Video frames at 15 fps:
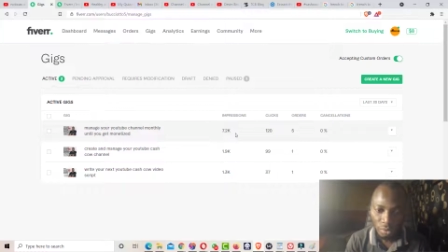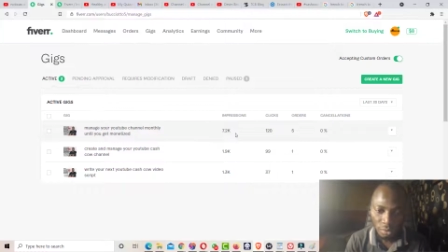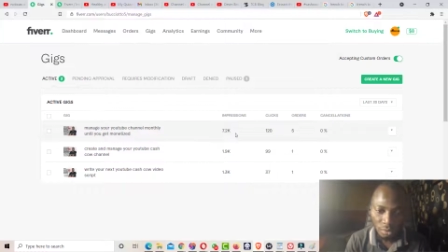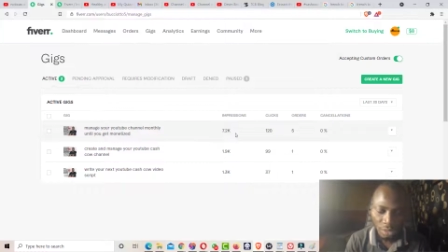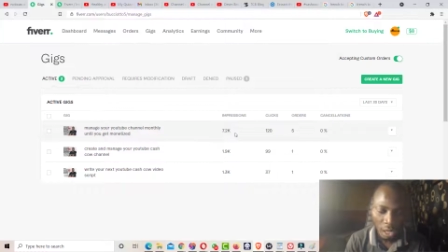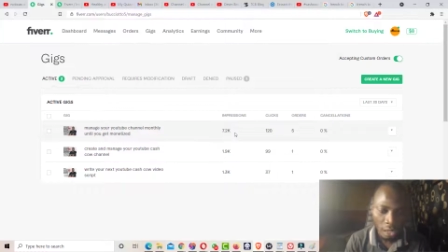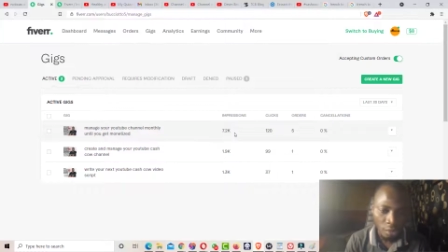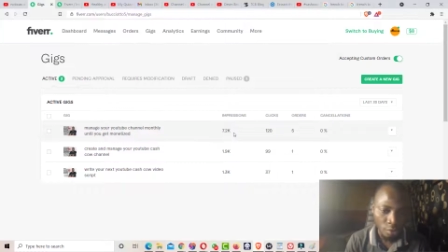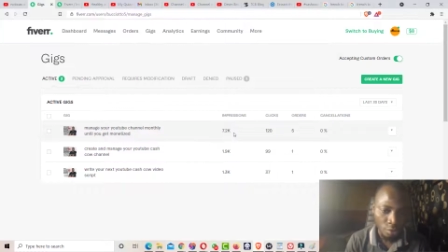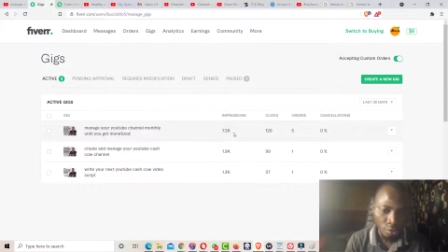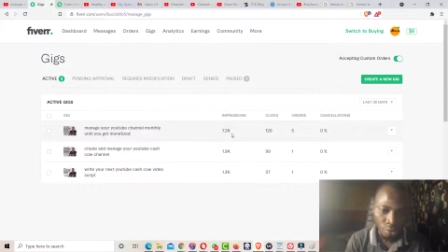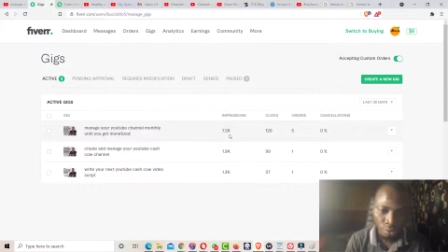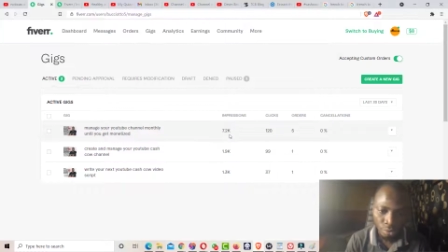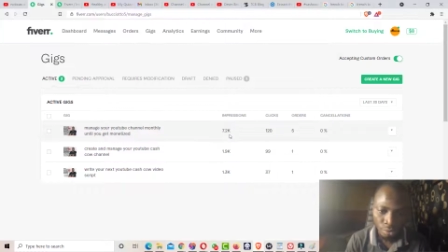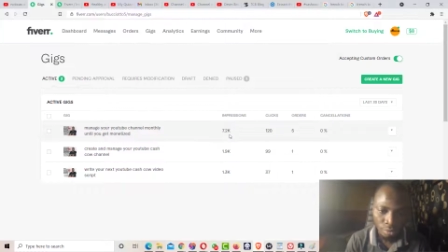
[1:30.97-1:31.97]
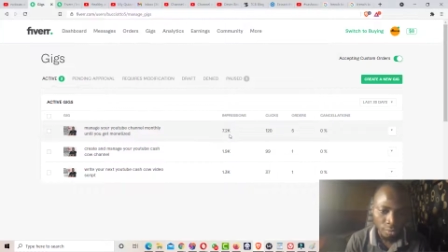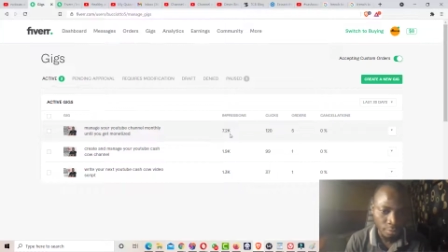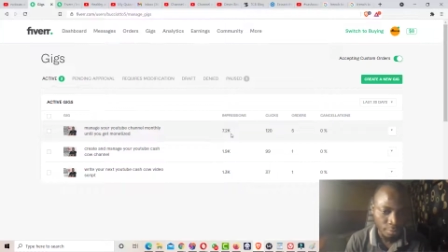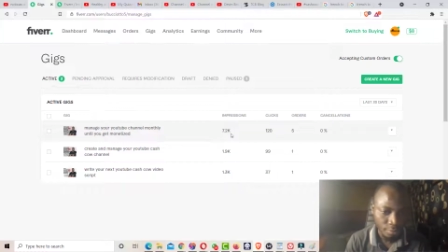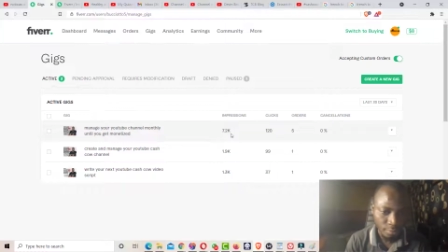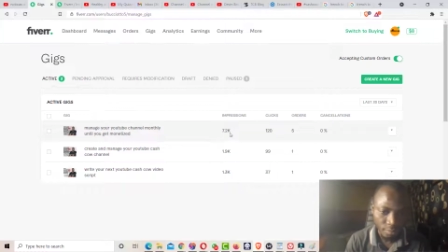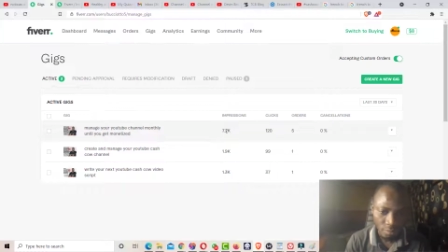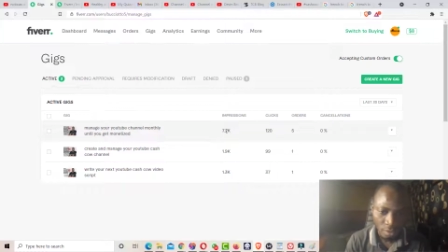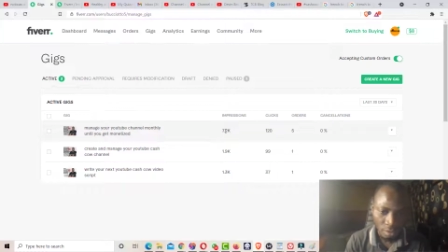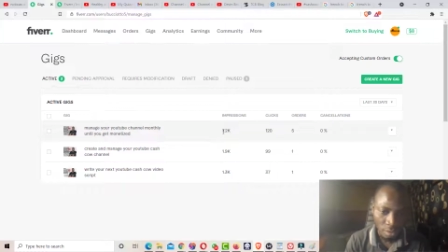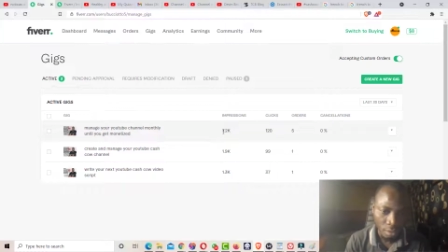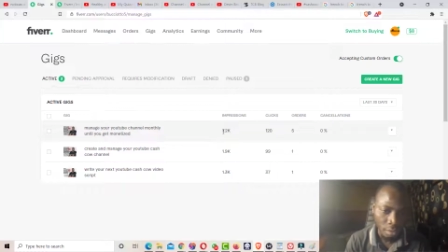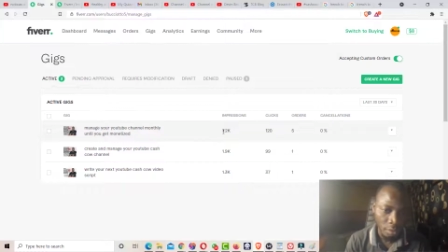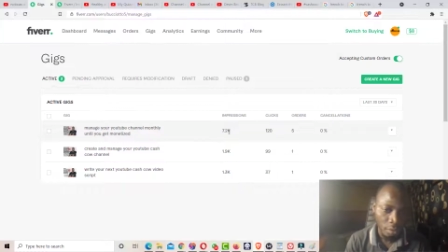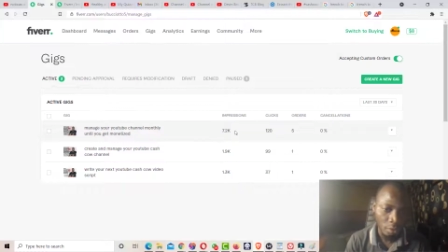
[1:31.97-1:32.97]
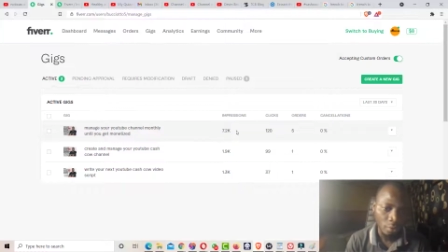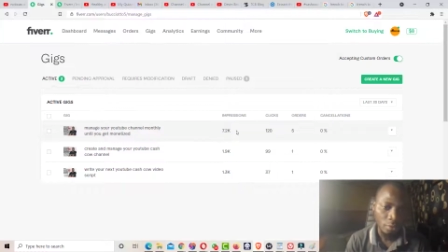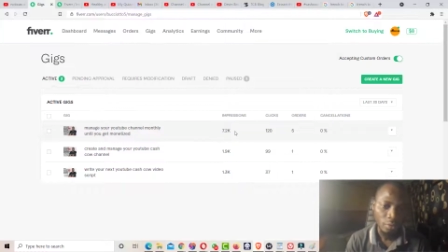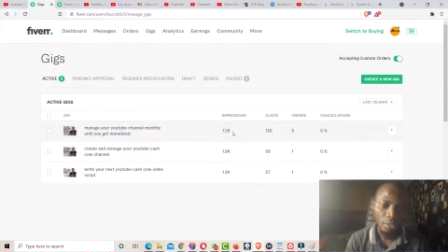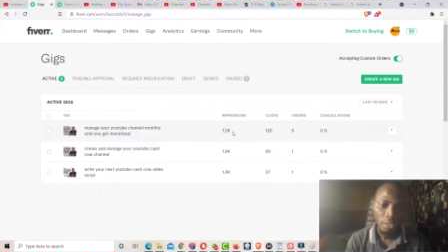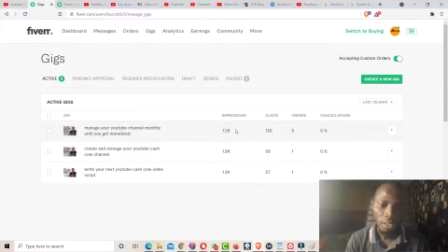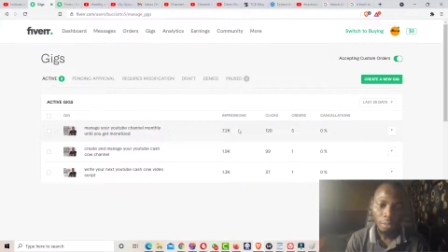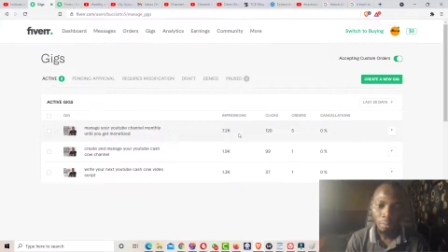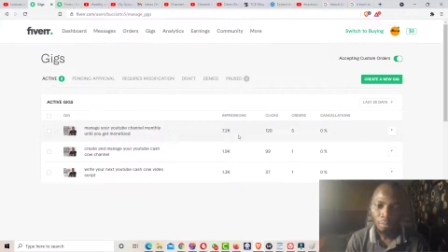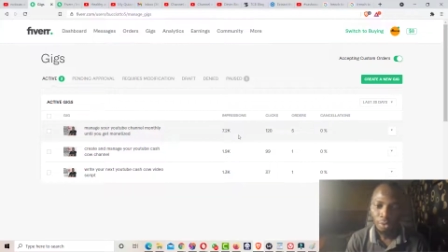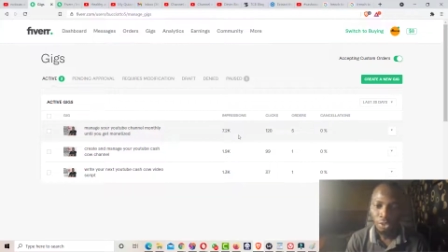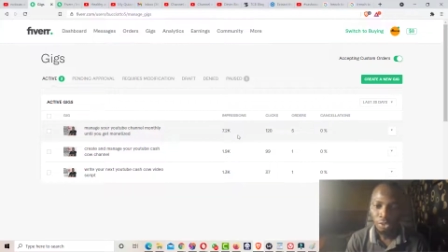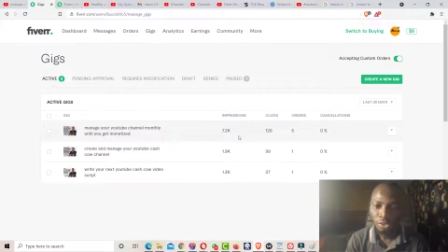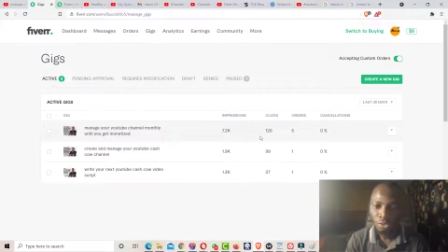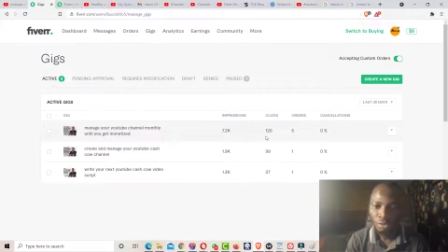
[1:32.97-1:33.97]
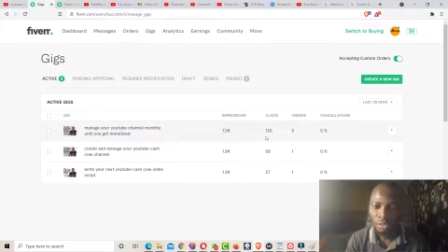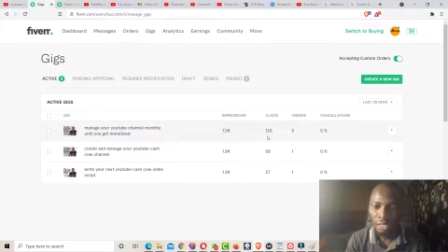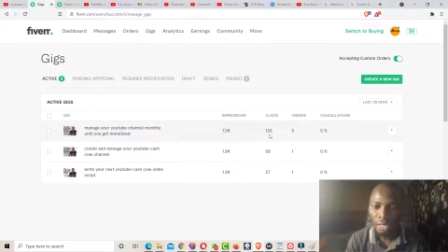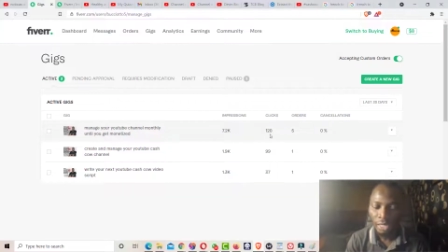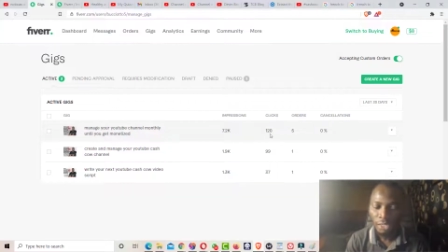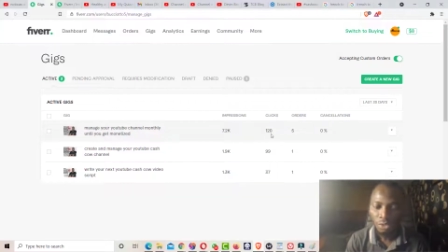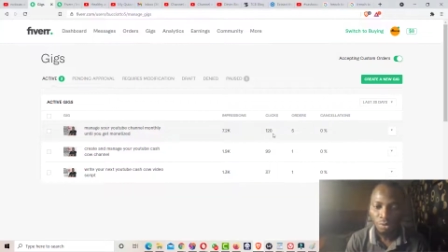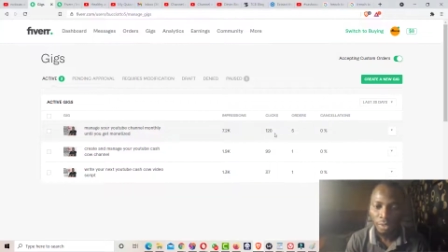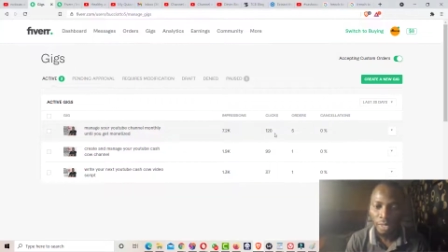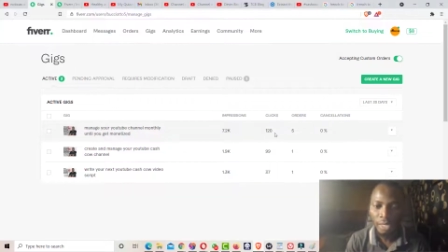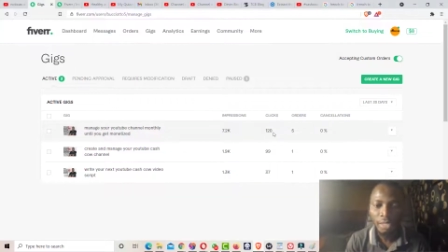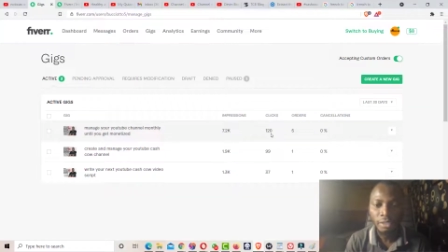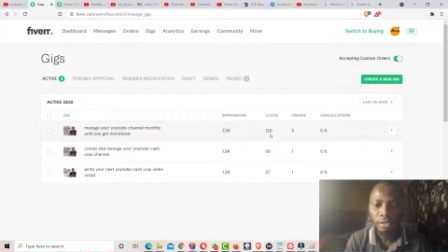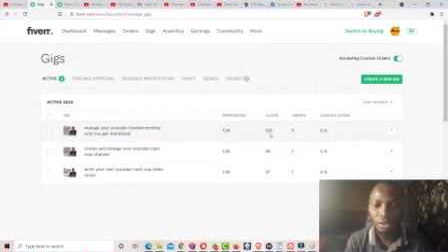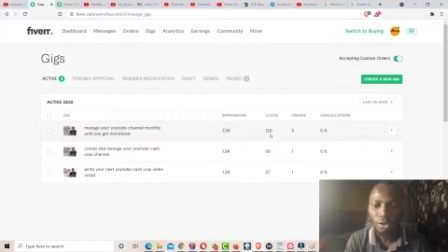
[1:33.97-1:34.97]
thousand impression as well as